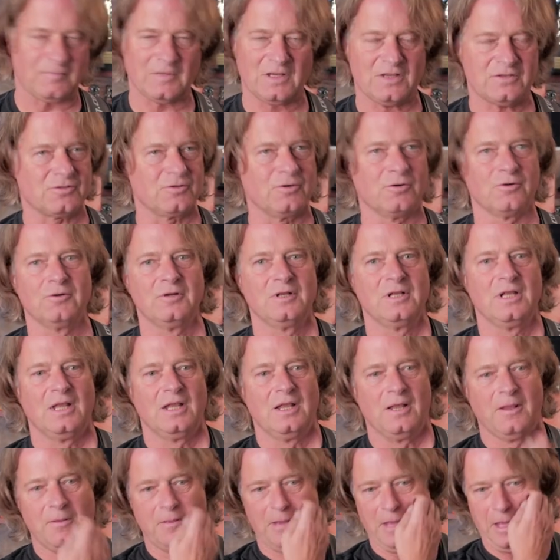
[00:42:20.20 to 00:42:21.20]
So,
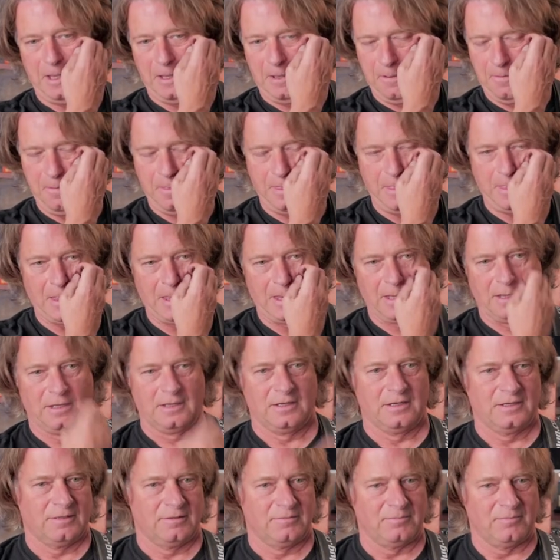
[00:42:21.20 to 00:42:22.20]

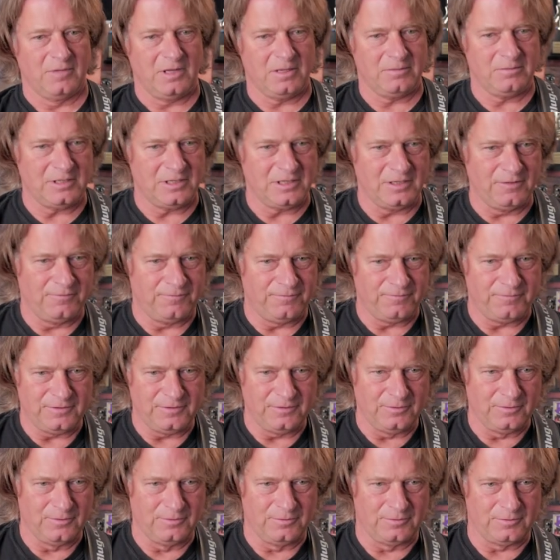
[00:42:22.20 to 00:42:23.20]
maybe if
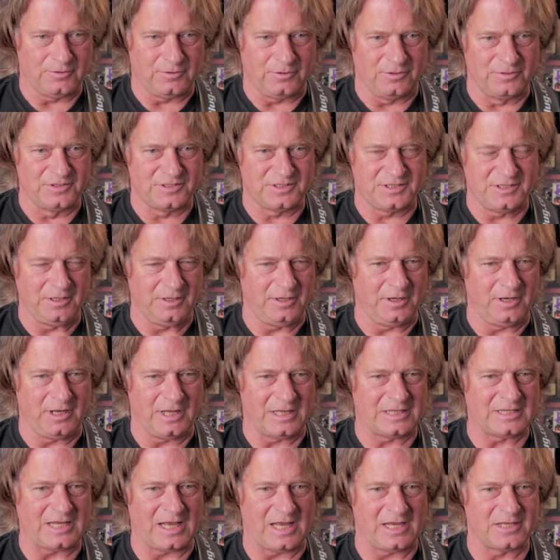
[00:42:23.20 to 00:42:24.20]
you consider
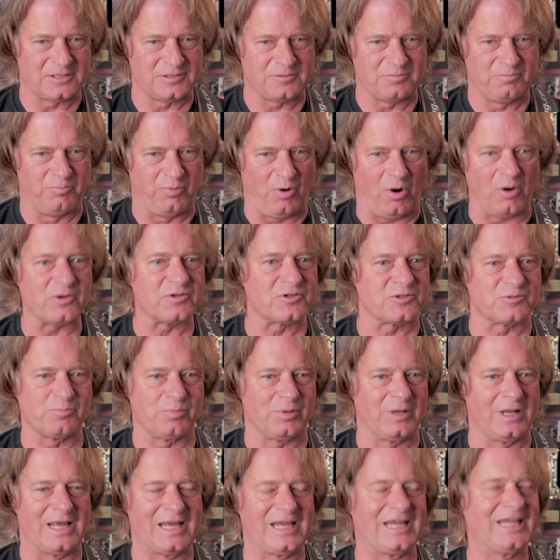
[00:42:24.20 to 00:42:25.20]
that as box
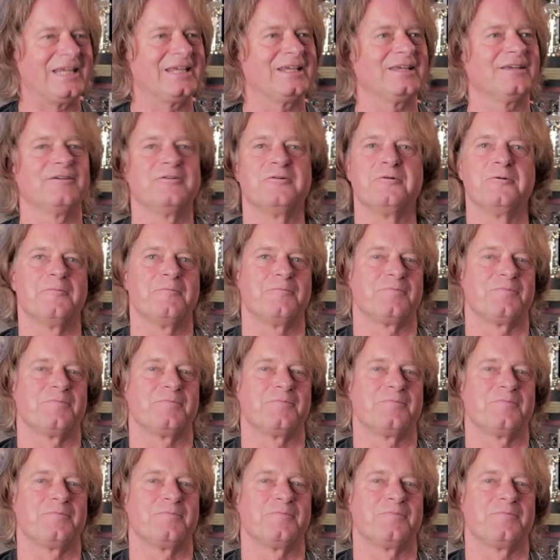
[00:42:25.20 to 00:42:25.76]
playing,